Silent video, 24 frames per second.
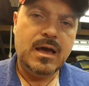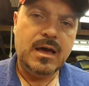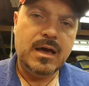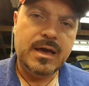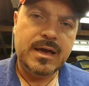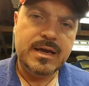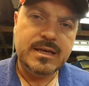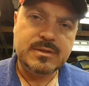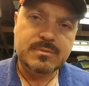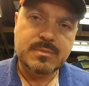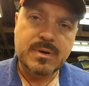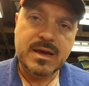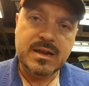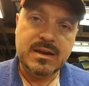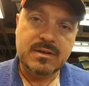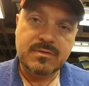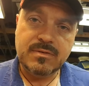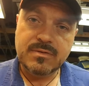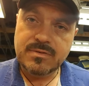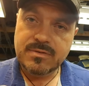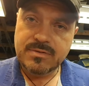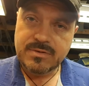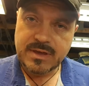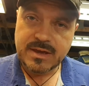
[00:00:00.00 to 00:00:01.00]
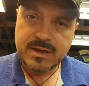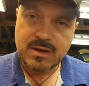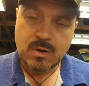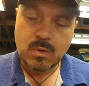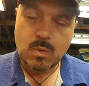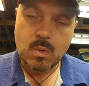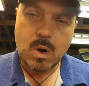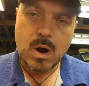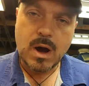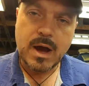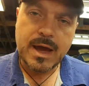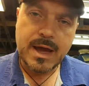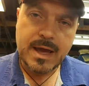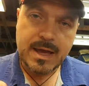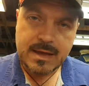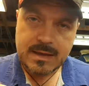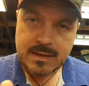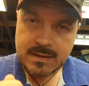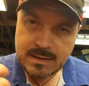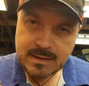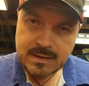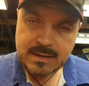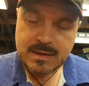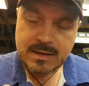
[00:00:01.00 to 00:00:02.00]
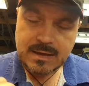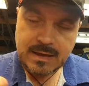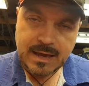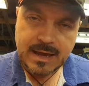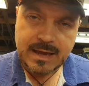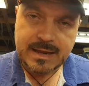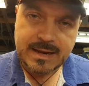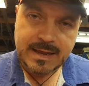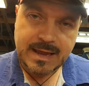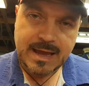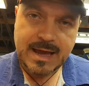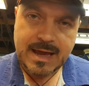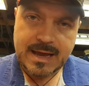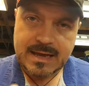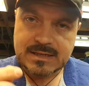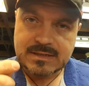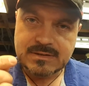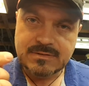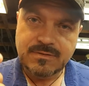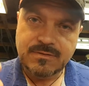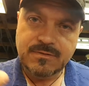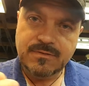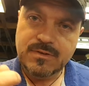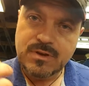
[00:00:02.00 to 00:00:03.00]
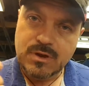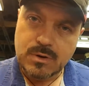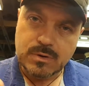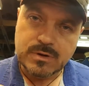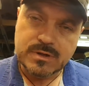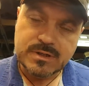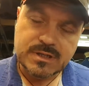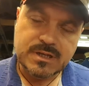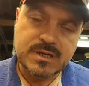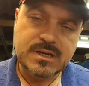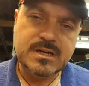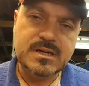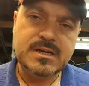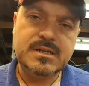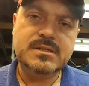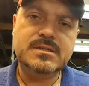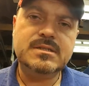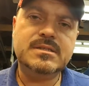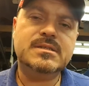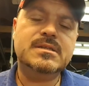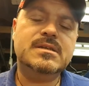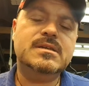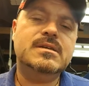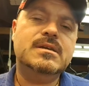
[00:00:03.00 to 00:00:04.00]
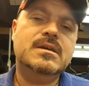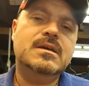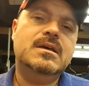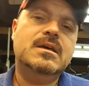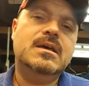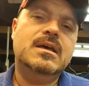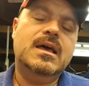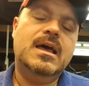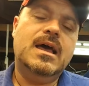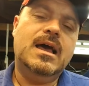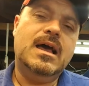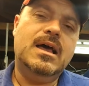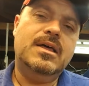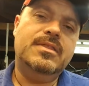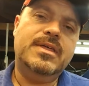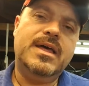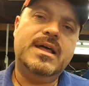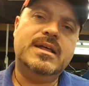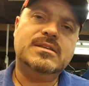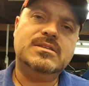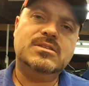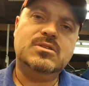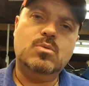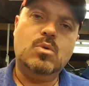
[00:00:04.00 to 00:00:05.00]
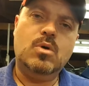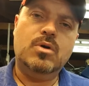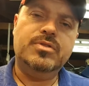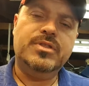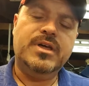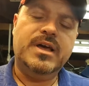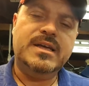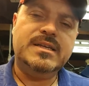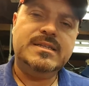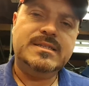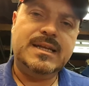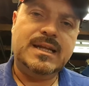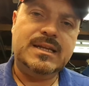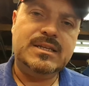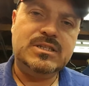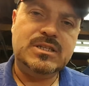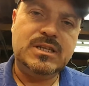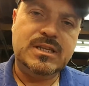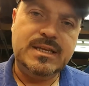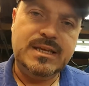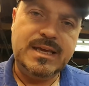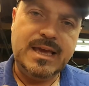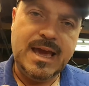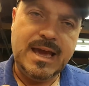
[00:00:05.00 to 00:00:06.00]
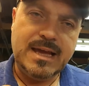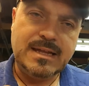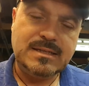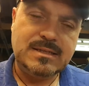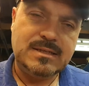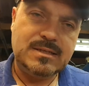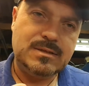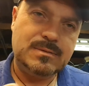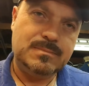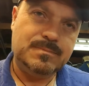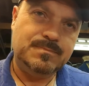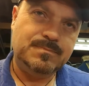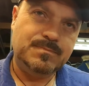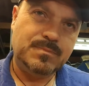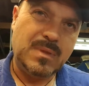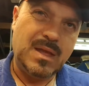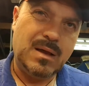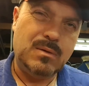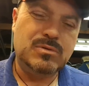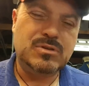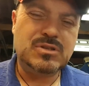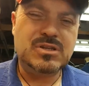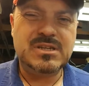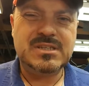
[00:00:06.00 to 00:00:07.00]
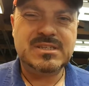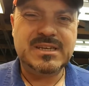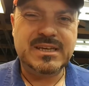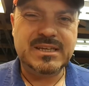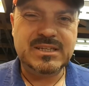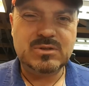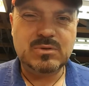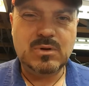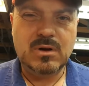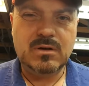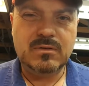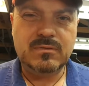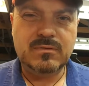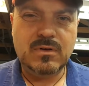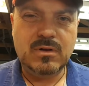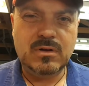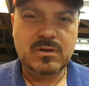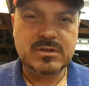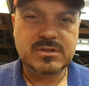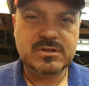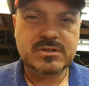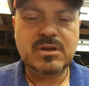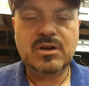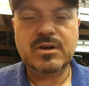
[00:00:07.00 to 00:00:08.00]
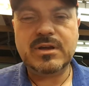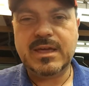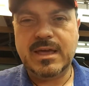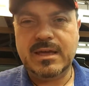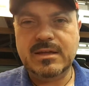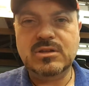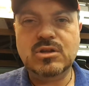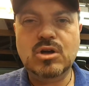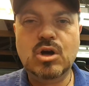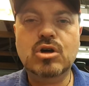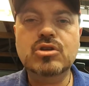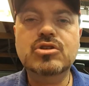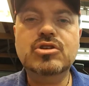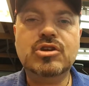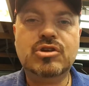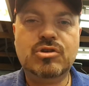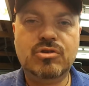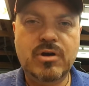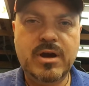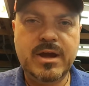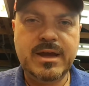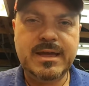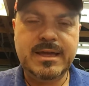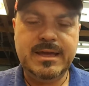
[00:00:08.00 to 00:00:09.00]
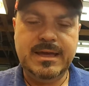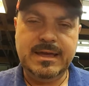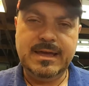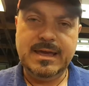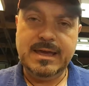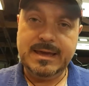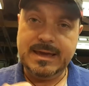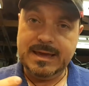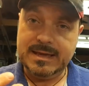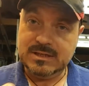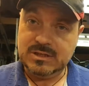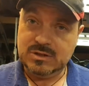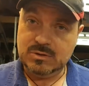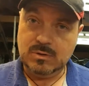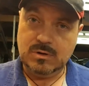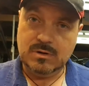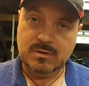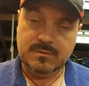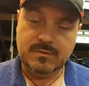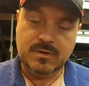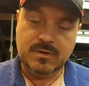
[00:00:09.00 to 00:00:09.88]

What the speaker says: is made of thicker wire and it has fewer turns, and that's the one that essentially gets, I was going to say 12 volts. Okay, under cranking it gets 12